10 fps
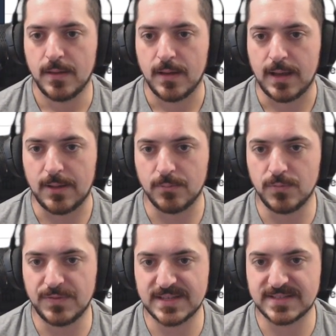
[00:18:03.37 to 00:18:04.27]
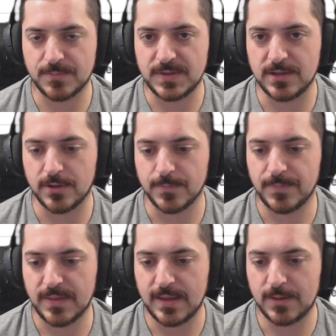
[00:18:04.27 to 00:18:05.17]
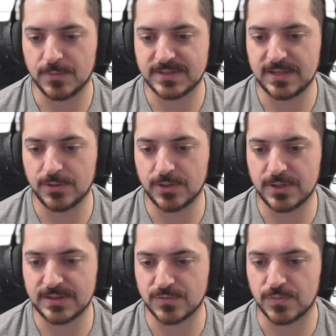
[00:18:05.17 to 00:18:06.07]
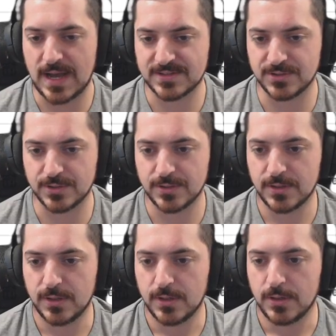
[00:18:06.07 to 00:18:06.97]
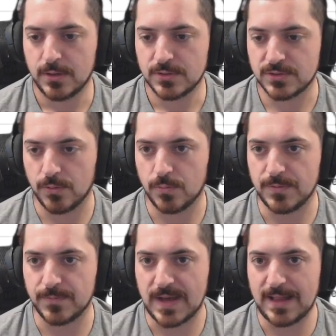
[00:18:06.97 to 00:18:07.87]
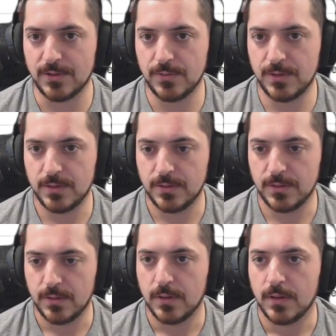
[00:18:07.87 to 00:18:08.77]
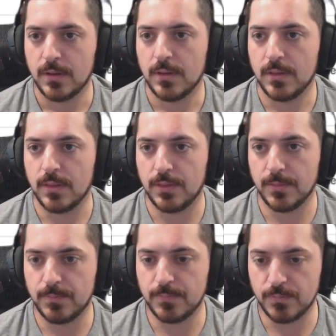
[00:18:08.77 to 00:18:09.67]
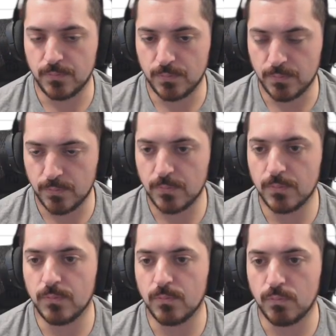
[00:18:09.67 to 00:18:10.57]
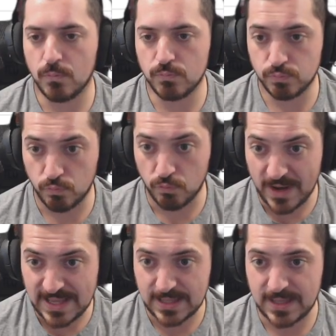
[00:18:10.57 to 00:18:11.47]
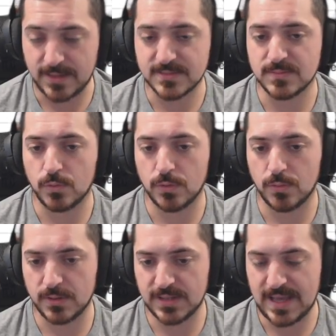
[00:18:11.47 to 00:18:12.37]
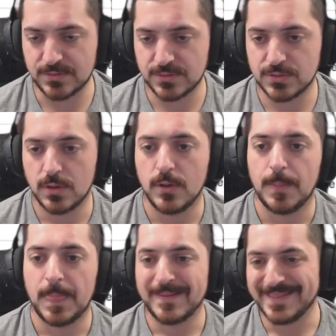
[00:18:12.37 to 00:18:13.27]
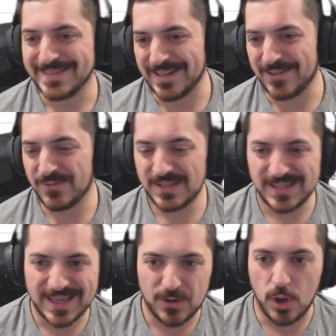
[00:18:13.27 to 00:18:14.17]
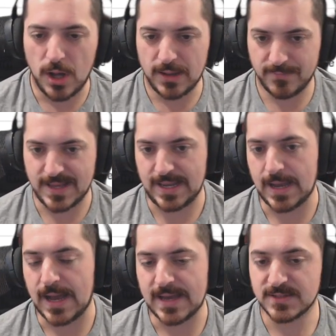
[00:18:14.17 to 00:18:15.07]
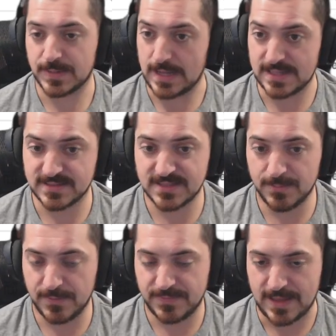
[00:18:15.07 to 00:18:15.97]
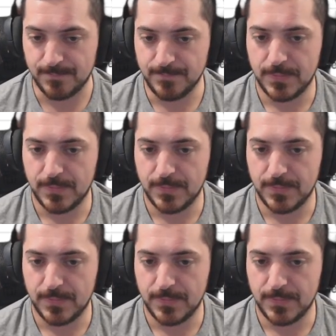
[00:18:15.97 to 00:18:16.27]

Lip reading: I'll move this up here, and we'll take a look at this roster. So we followed the rankings more or less. Didn't really get all of my guys, but got some of them.